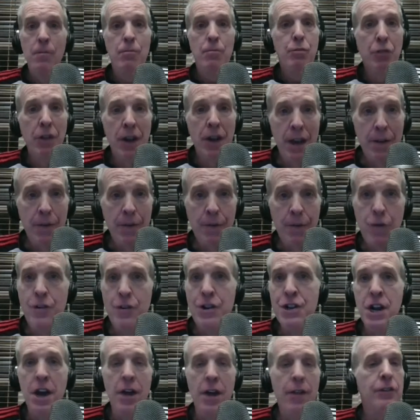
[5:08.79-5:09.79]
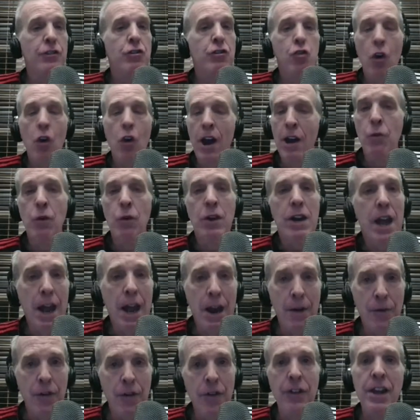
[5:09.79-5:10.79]
playing for each other, trying
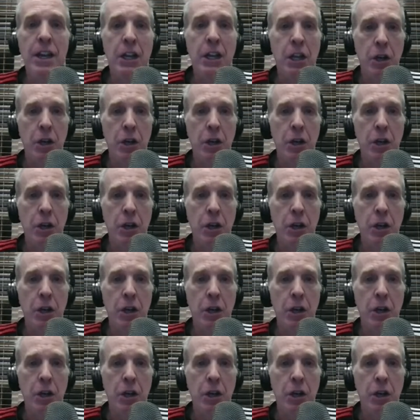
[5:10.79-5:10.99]
whatever they